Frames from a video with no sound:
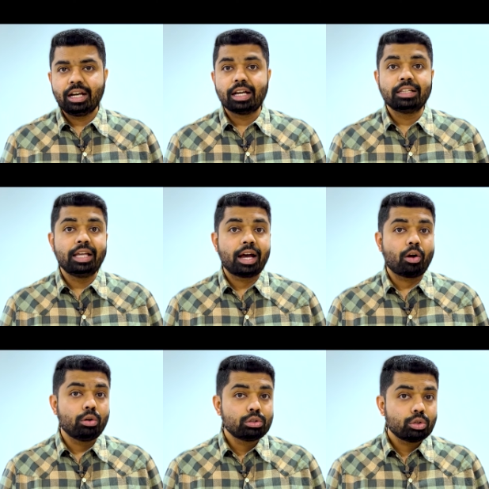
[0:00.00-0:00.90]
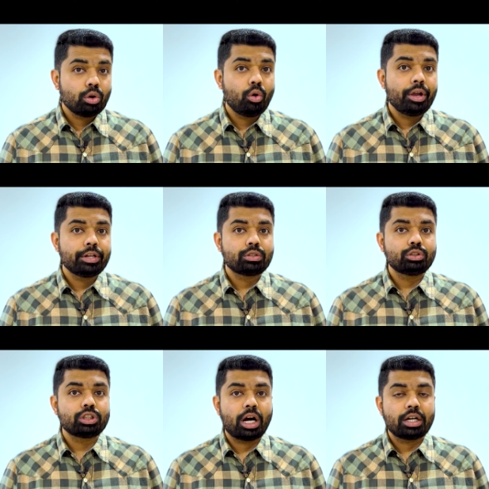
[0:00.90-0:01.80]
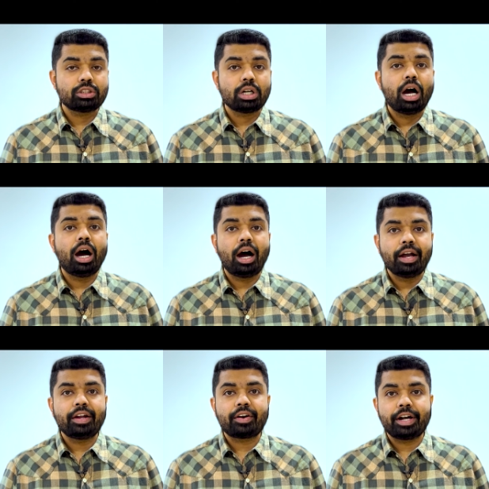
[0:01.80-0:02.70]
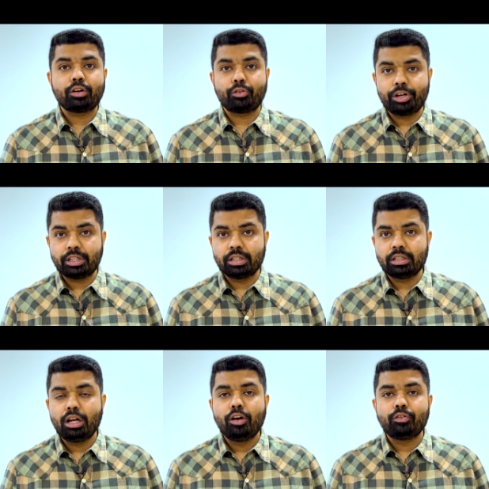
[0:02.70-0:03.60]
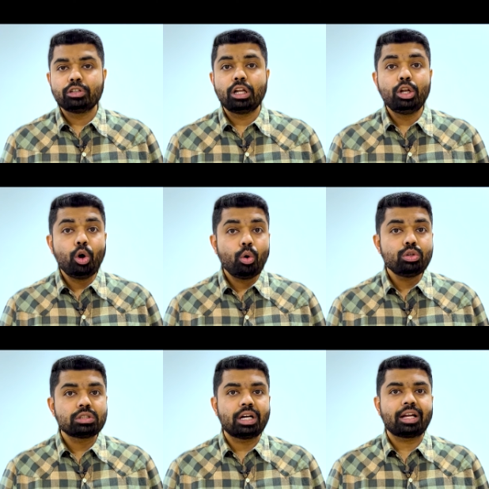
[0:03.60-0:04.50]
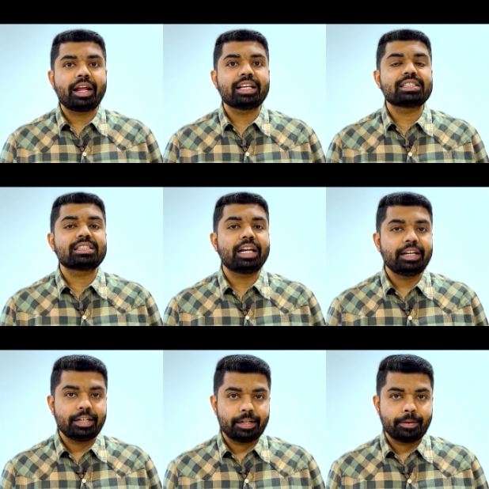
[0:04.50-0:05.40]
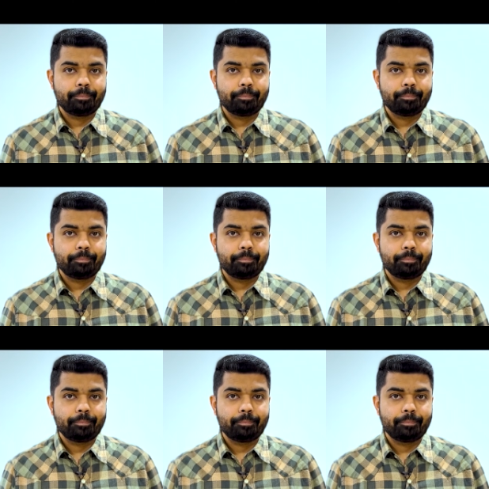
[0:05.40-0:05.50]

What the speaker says: they are also going to charge a higher rate of return for the loans that are extended.